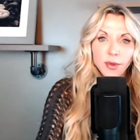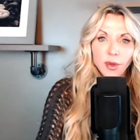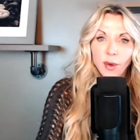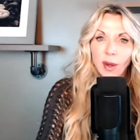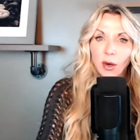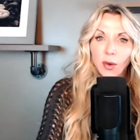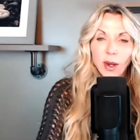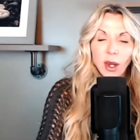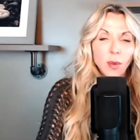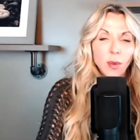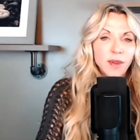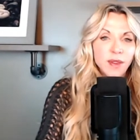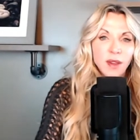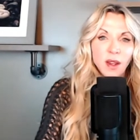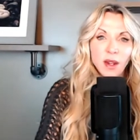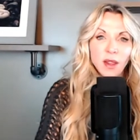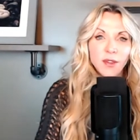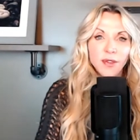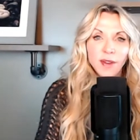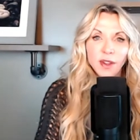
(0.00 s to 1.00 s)
So I don't care what
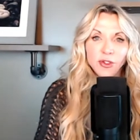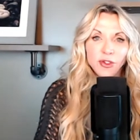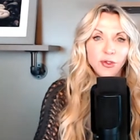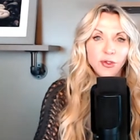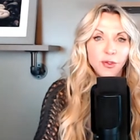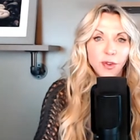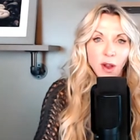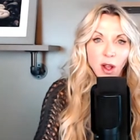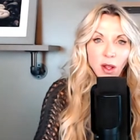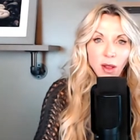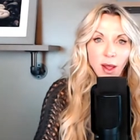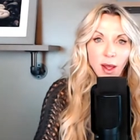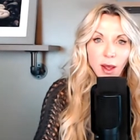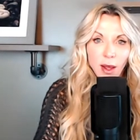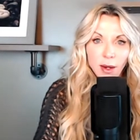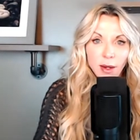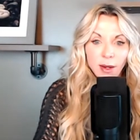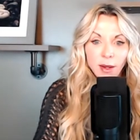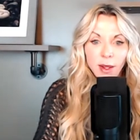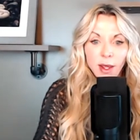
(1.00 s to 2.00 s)
side of the fence you fall
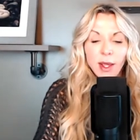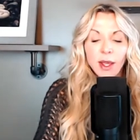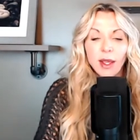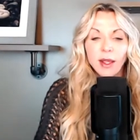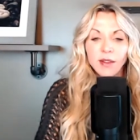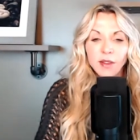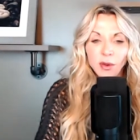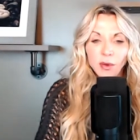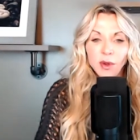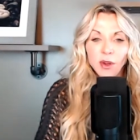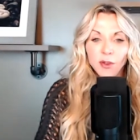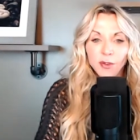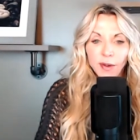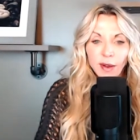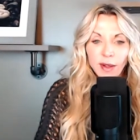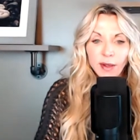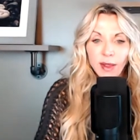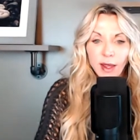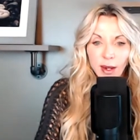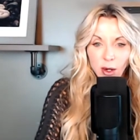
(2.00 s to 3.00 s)
on, it's going to
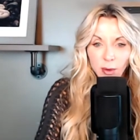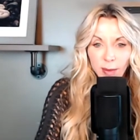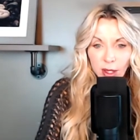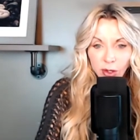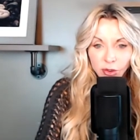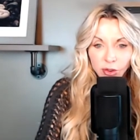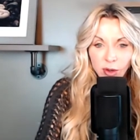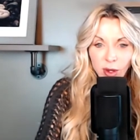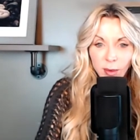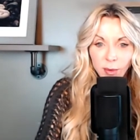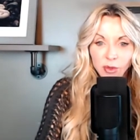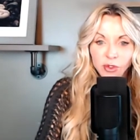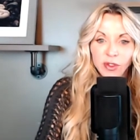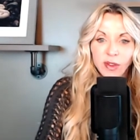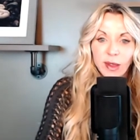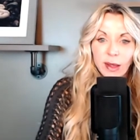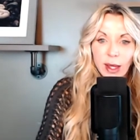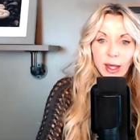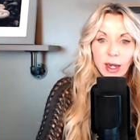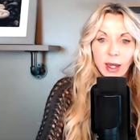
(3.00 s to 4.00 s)
affect the endometrium,
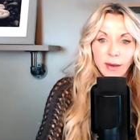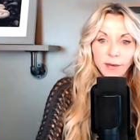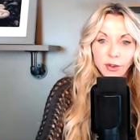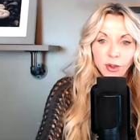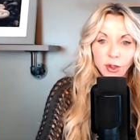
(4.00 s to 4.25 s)
which is the lining